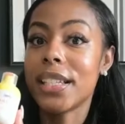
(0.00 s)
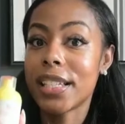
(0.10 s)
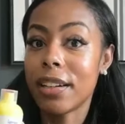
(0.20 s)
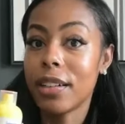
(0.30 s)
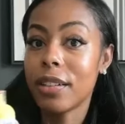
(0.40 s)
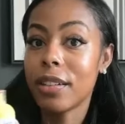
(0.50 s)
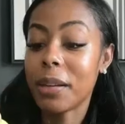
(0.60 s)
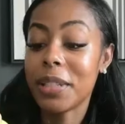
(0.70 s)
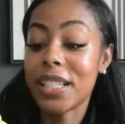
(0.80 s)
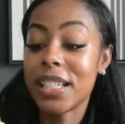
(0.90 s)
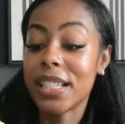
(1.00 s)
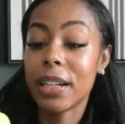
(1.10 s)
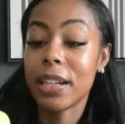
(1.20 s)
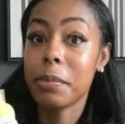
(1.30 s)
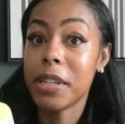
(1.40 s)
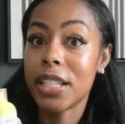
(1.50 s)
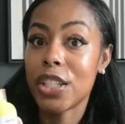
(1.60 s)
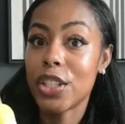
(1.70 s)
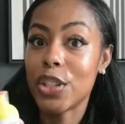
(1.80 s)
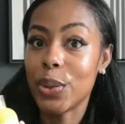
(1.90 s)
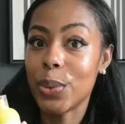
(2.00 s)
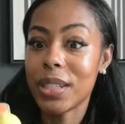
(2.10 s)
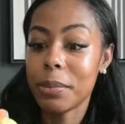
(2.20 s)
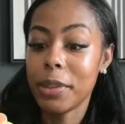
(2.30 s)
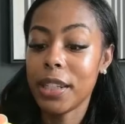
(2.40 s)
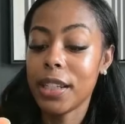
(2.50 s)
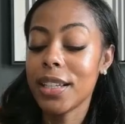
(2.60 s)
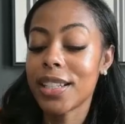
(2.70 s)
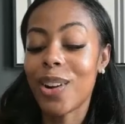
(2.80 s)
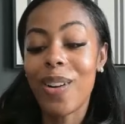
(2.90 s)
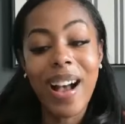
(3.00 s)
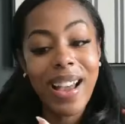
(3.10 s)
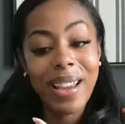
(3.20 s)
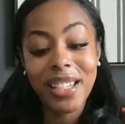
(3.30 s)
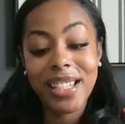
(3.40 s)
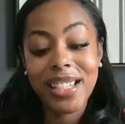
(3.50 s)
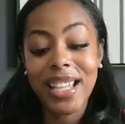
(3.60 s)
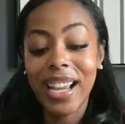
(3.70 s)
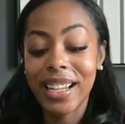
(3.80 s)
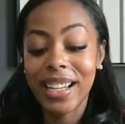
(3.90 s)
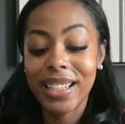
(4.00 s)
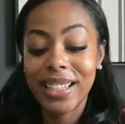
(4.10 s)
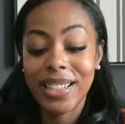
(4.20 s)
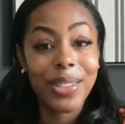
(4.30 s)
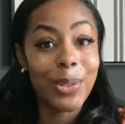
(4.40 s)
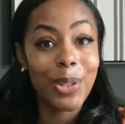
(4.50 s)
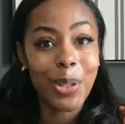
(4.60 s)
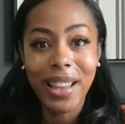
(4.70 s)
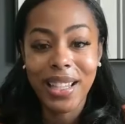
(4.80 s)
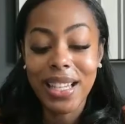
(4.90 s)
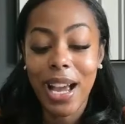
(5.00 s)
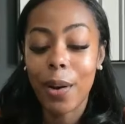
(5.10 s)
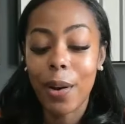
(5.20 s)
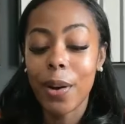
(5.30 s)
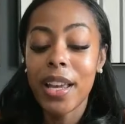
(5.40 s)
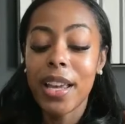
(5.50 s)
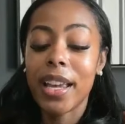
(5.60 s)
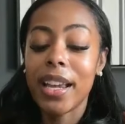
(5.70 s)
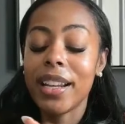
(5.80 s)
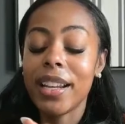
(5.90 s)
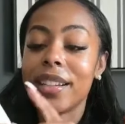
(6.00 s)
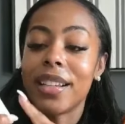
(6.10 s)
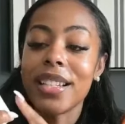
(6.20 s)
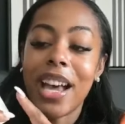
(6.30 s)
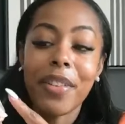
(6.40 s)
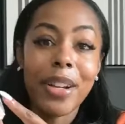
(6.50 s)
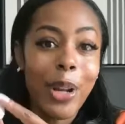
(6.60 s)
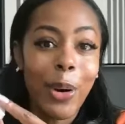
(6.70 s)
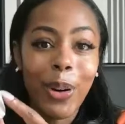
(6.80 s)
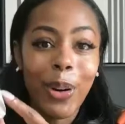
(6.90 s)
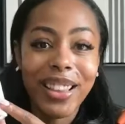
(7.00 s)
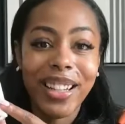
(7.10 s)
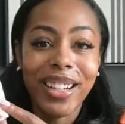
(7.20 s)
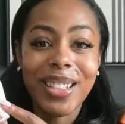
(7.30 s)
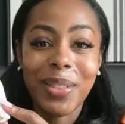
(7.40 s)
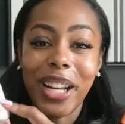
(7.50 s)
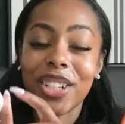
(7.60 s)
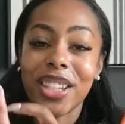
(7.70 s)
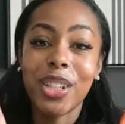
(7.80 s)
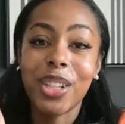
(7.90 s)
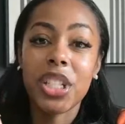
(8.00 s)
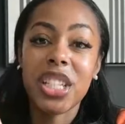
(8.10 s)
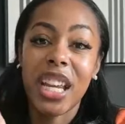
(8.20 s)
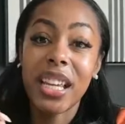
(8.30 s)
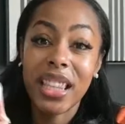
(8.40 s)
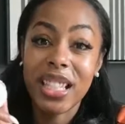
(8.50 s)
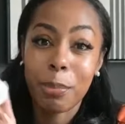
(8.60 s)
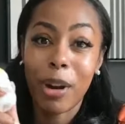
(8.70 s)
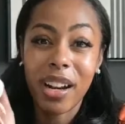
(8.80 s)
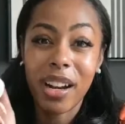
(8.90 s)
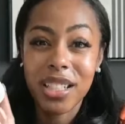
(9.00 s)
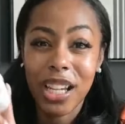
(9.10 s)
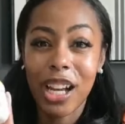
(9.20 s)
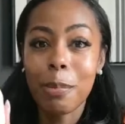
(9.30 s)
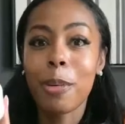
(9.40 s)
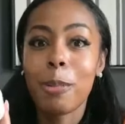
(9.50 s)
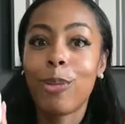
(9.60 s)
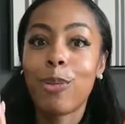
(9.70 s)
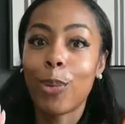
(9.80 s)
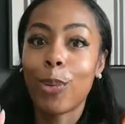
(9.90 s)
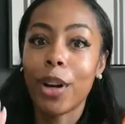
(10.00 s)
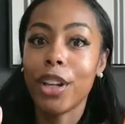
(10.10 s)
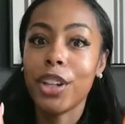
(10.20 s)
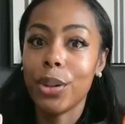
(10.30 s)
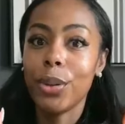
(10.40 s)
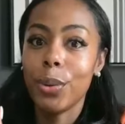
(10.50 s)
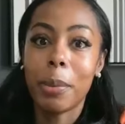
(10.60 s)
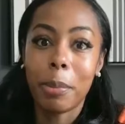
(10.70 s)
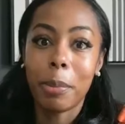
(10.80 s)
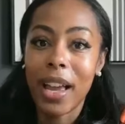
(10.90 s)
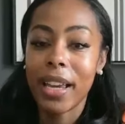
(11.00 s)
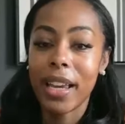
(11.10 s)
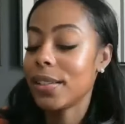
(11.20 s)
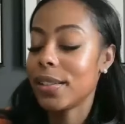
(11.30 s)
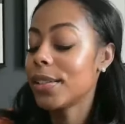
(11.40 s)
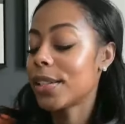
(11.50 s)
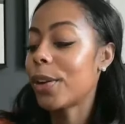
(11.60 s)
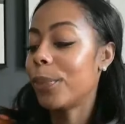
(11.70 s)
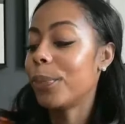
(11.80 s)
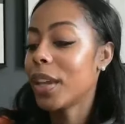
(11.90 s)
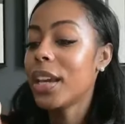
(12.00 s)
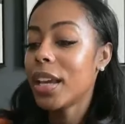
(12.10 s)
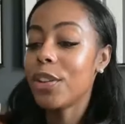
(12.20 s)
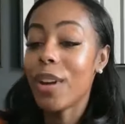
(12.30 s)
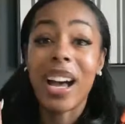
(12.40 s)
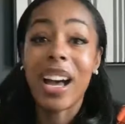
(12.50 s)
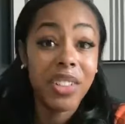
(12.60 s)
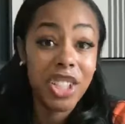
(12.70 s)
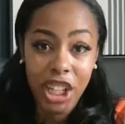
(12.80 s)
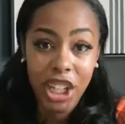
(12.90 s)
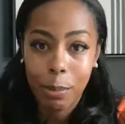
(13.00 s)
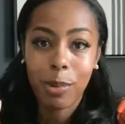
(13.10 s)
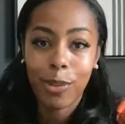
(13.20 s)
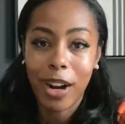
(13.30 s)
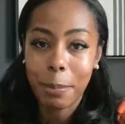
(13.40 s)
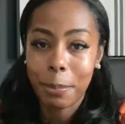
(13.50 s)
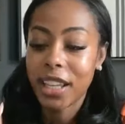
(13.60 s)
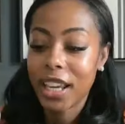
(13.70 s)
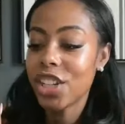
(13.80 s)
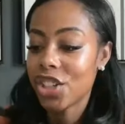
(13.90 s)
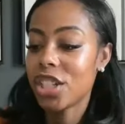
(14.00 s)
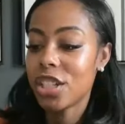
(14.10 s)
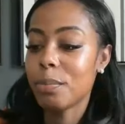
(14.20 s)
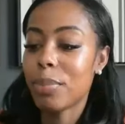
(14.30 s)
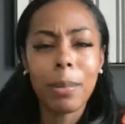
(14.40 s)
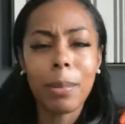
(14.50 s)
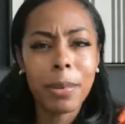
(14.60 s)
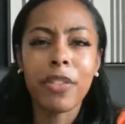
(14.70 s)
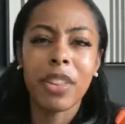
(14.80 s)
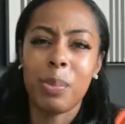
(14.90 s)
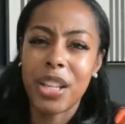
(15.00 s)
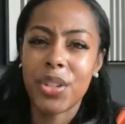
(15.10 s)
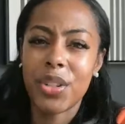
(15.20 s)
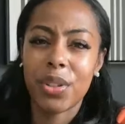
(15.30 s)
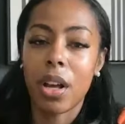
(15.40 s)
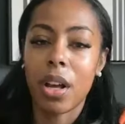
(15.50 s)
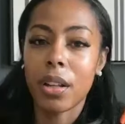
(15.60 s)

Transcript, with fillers: the serum, vitamin C serum, is new to me. So I am excited to try this out. And it does have a note on there to make sure that you shake this product up before you apply it. So you have to shake before application, probably for the best